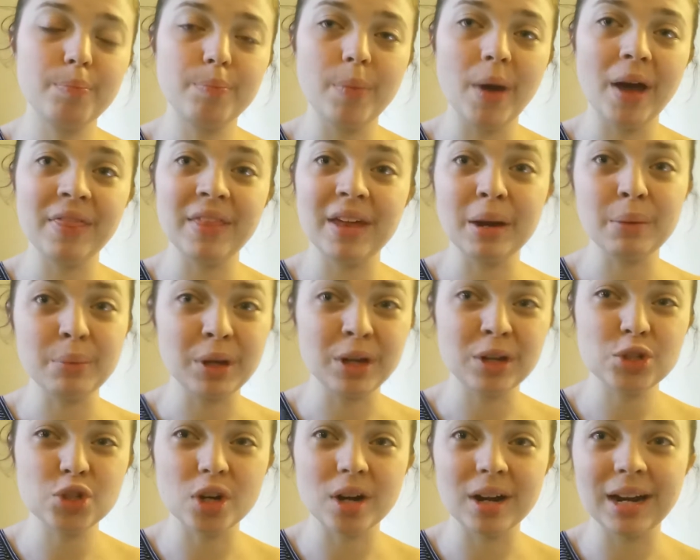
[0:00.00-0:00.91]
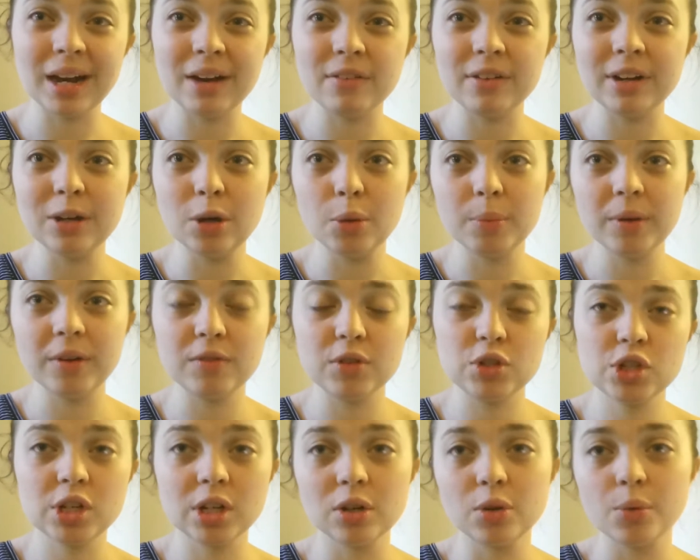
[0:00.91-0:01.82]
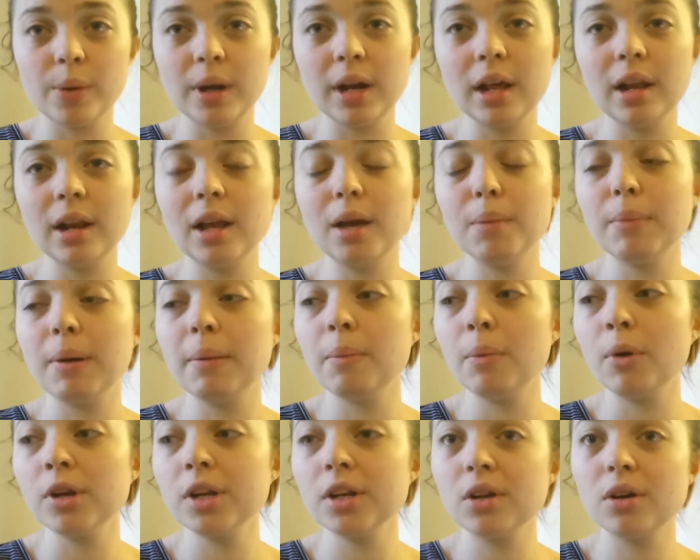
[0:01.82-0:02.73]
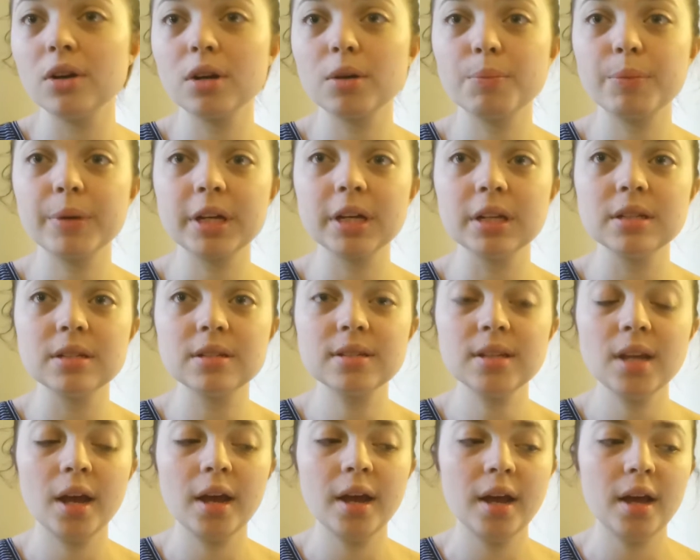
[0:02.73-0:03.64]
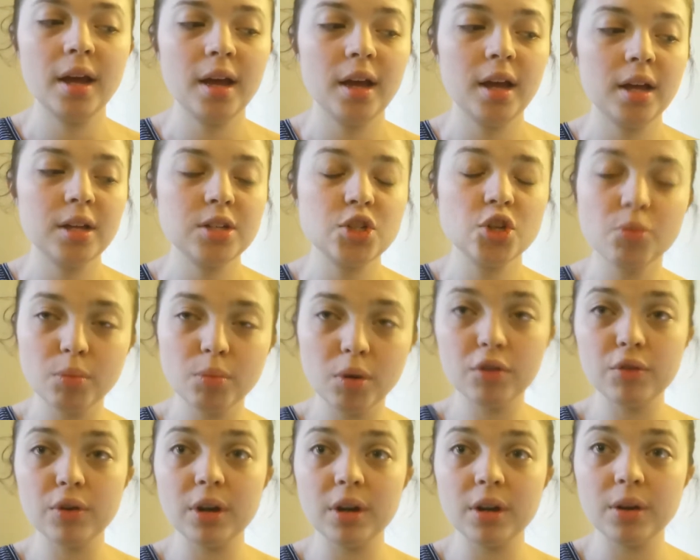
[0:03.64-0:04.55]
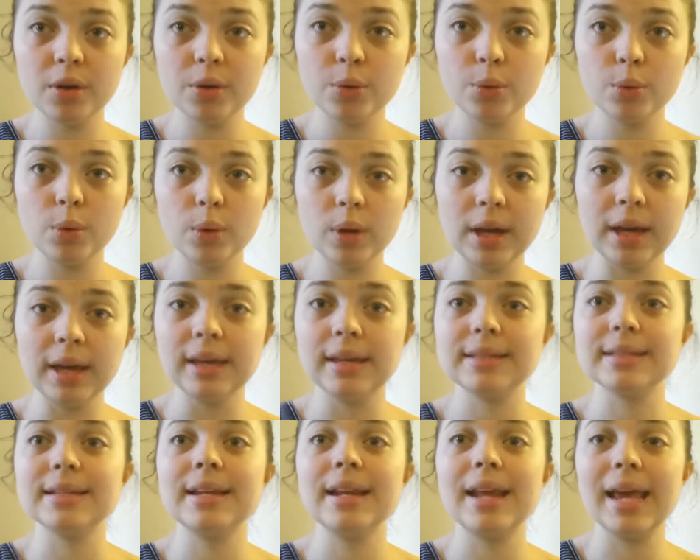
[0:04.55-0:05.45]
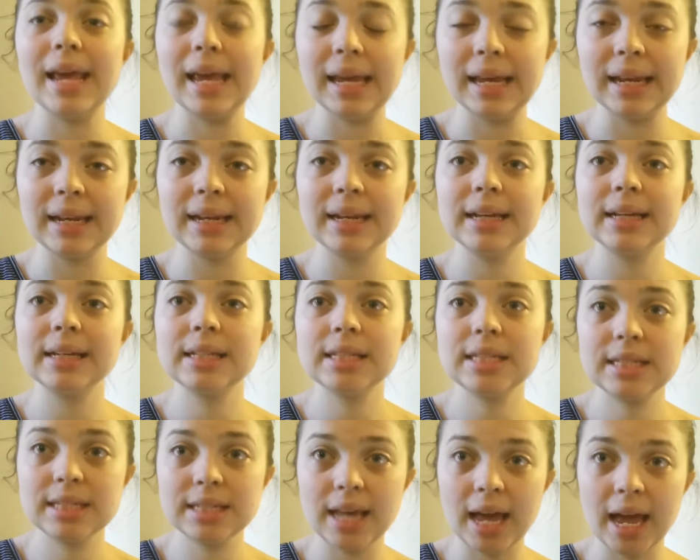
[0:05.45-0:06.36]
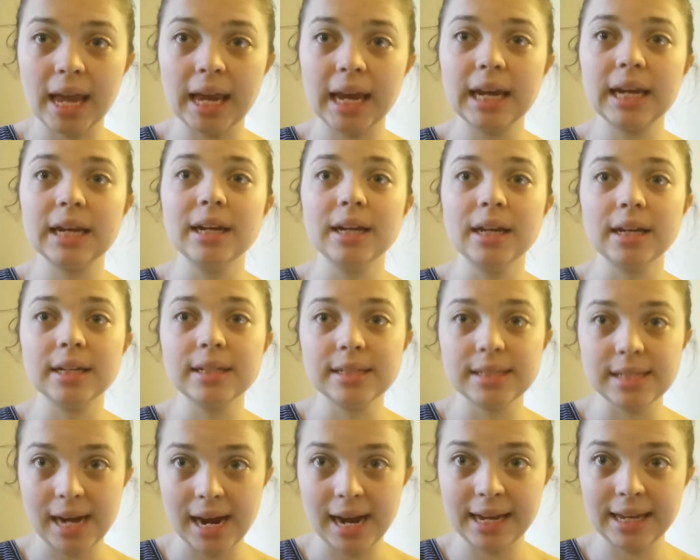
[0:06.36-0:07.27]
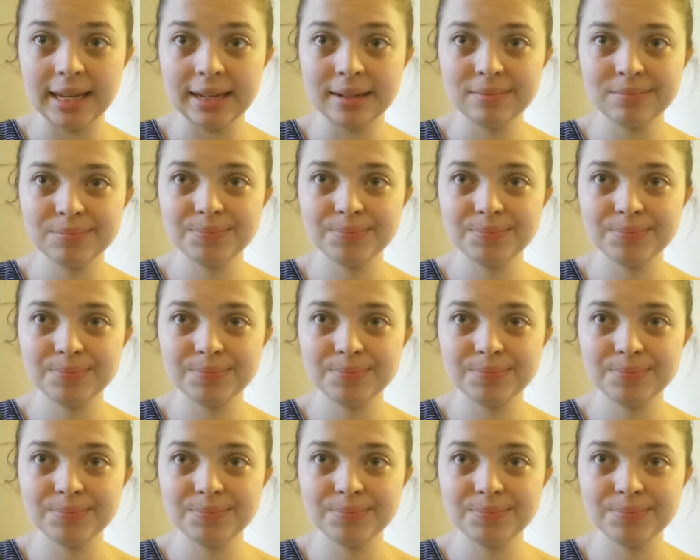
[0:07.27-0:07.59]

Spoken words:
then I'm going to try and have a little bit of a chill while I learn my monologue, because tomorrow is an insane day.